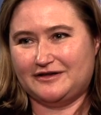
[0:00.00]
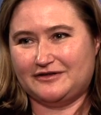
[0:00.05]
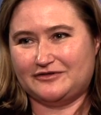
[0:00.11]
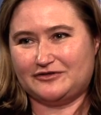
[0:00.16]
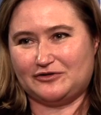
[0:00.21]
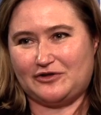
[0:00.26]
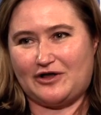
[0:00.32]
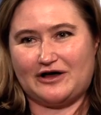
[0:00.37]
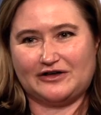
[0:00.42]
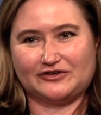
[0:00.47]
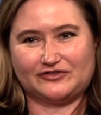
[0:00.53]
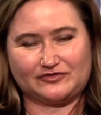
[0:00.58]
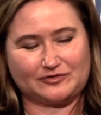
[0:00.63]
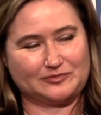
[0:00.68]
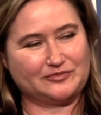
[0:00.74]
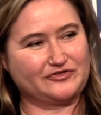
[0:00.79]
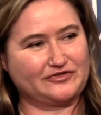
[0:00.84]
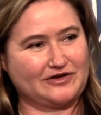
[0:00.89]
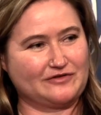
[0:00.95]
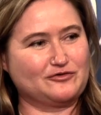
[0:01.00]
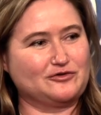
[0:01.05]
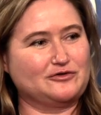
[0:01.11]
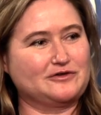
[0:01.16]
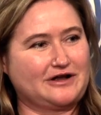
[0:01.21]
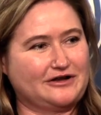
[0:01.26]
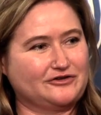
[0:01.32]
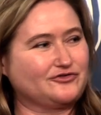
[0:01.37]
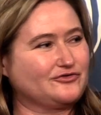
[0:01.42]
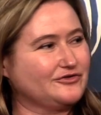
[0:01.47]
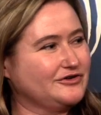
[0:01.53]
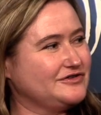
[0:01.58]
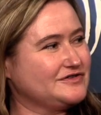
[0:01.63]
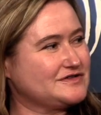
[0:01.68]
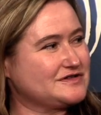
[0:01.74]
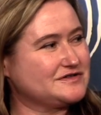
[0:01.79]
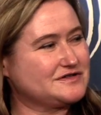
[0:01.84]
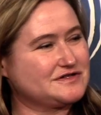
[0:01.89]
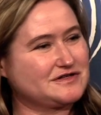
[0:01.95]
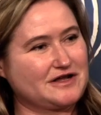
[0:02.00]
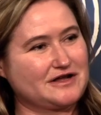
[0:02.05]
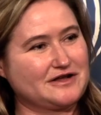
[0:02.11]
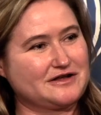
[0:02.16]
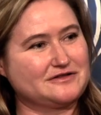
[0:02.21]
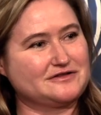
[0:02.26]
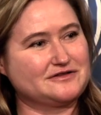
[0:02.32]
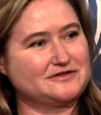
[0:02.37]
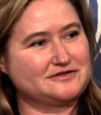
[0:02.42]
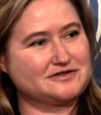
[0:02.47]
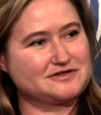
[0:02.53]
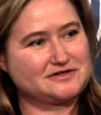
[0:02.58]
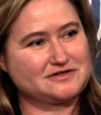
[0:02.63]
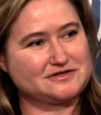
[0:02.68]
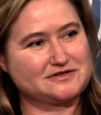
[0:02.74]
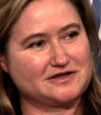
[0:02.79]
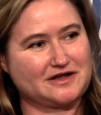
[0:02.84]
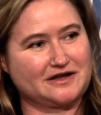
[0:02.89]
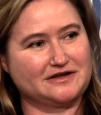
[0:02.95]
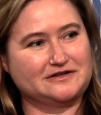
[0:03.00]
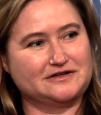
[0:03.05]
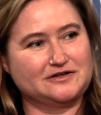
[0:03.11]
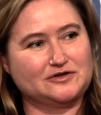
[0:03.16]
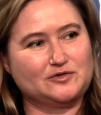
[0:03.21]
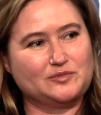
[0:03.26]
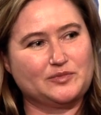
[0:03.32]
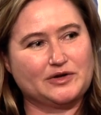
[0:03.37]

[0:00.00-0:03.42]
the laws from several countries and say that this is ideal.